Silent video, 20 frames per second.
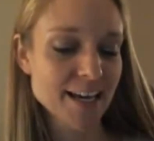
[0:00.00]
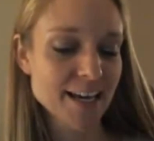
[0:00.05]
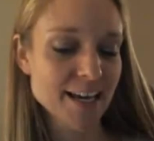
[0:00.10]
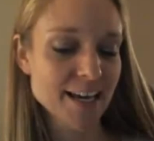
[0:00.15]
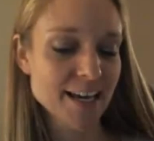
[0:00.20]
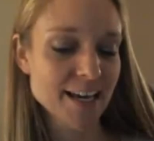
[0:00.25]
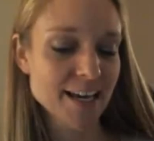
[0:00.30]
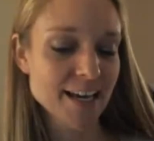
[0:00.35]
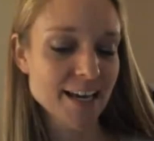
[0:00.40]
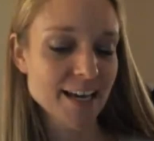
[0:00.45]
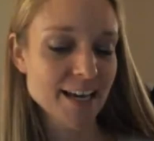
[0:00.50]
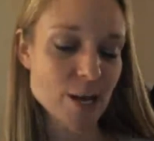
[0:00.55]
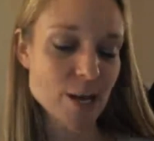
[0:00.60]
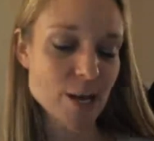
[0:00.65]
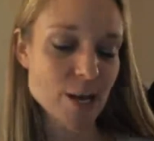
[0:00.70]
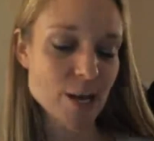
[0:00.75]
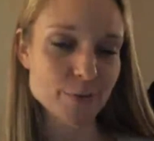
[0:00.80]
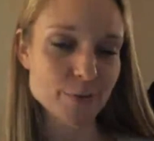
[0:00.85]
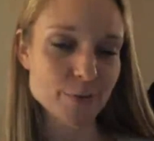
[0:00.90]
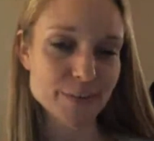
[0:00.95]
Even though I
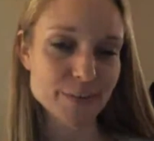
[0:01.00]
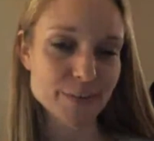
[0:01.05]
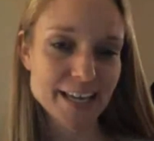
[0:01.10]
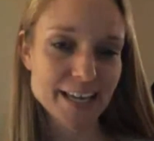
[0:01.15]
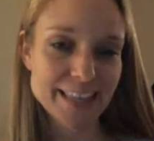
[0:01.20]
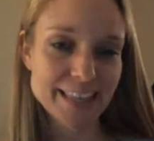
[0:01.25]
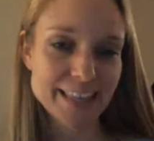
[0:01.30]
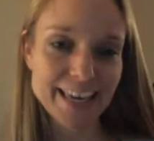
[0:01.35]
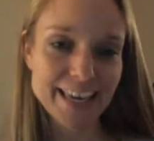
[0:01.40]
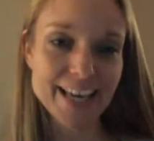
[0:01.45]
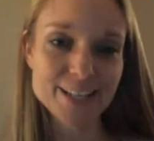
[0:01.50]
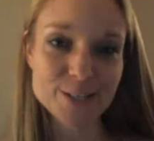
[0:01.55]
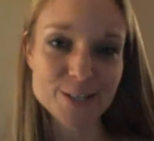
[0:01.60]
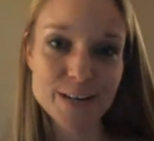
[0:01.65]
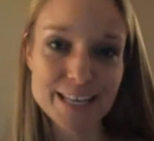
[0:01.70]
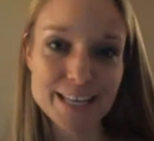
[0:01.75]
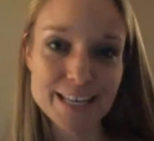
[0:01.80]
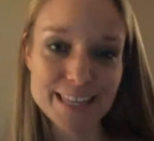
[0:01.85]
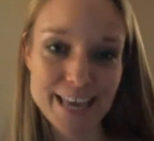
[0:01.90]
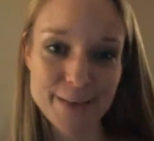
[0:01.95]
know they can't
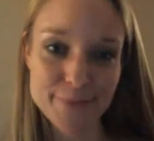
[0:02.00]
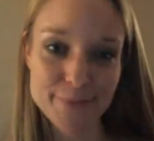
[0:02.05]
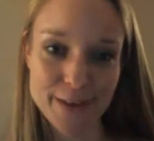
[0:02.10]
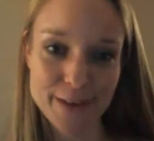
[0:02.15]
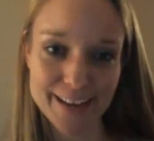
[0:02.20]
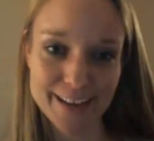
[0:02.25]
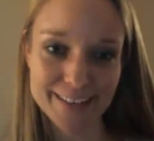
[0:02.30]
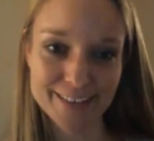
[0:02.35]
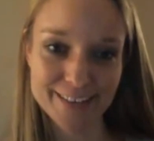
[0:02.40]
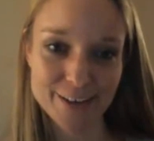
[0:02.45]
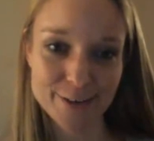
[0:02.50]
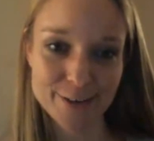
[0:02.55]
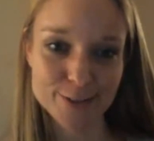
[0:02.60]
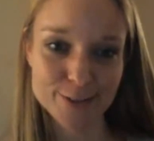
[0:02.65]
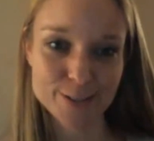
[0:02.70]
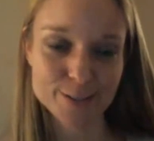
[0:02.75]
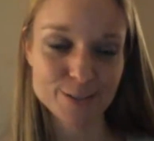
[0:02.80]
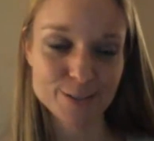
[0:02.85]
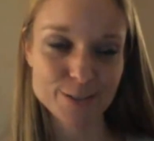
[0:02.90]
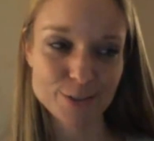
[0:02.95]
do anything, but
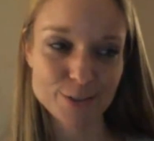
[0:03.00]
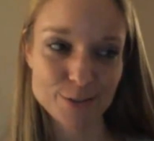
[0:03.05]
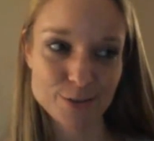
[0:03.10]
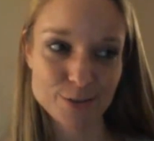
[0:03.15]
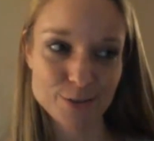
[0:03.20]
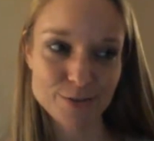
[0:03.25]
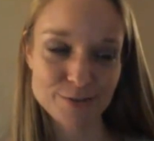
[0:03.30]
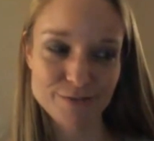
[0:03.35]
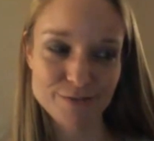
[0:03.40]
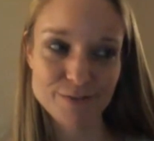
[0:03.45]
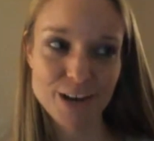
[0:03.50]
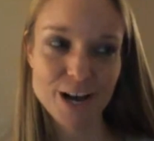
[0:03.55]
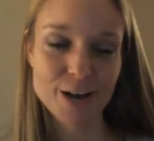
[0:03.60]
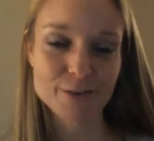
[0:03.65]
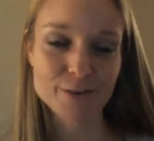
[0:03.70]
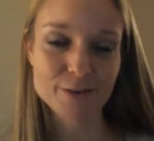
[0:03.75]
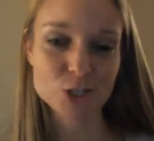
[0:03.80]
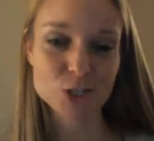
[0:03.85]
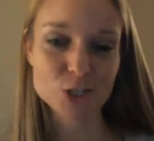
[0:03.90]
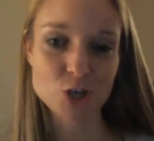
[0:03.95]
those
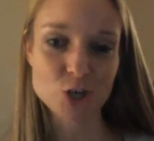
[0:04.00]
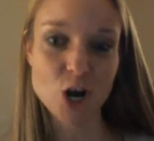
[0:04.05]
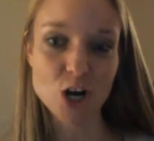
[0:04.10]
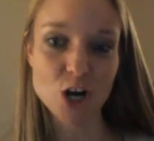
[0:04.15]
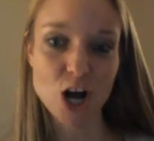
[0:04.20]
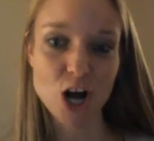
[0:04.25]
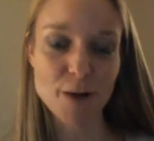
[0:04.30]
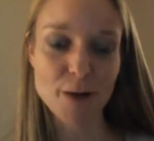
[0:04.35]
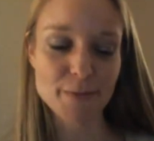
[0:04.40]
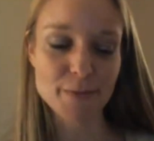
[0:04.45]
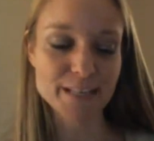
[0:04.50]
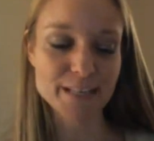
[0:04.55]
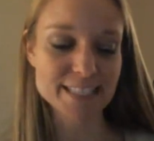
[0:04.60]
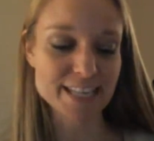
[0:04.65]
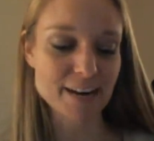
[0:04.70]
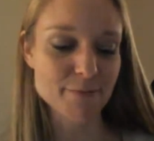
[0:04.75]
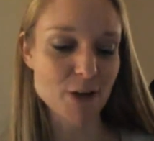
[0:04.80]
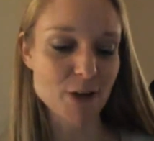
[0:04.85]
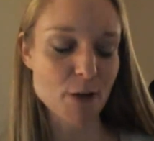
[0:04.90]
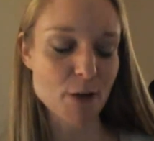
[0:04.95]
strong comments
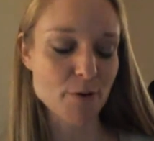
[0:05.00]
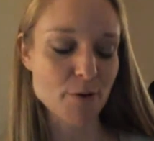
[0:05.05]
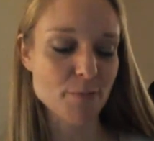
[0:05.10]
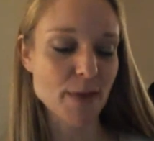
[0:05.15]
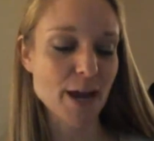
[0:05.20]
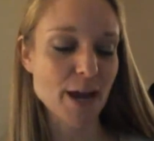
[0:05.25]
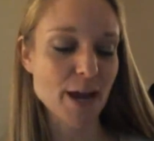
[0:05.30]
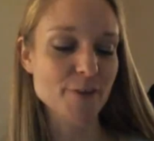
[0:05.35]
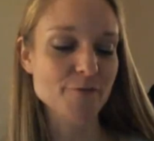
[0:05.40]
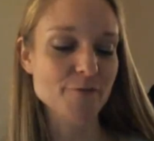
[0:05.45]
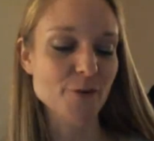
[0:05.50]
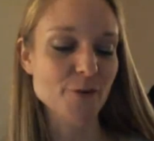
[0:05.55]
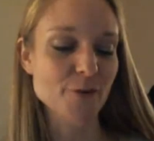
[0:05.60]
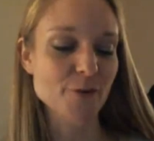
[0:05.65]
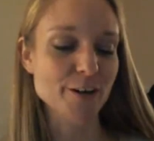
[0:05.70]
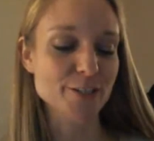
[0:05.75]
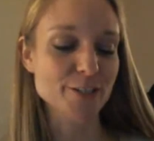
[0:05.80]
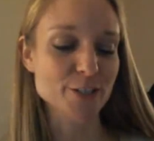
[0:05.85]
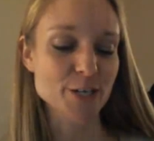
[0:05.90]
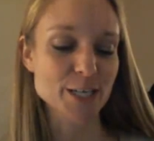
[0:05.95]
that I'm not prepared
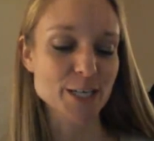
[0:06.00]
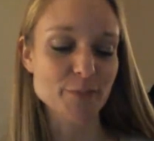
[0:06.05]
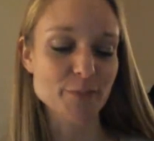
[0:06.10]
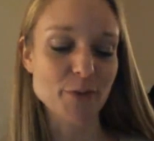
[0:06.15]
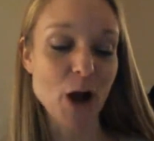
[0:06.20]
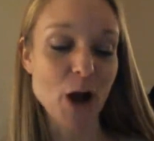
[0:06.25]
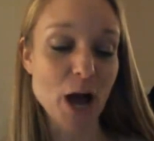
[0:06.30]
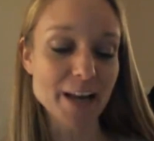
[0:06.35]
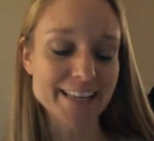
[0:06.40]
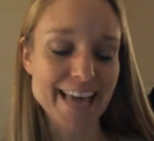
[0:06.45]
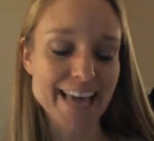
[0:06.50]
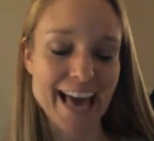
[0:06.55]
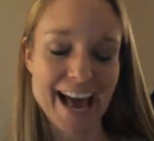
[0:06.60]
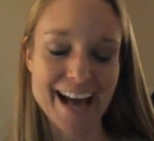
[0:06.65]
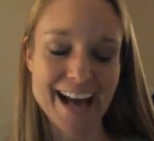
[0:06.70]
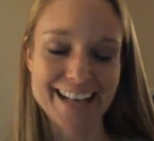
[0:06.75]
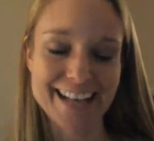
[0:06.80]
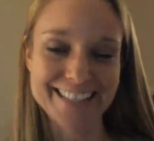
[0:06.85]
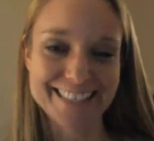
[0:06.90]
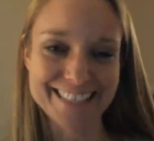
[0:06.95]
for during the
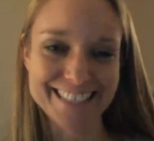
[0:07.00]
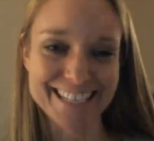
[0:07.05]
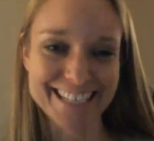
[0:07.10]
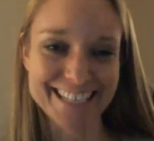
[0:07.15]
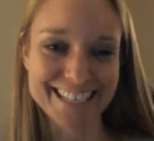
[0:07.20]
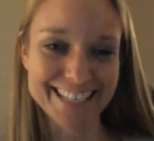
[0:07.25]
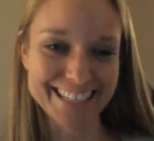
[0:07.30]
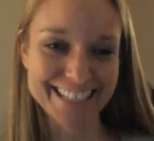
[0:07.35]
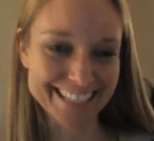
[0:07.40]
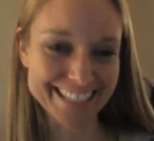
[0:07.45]
broadcast.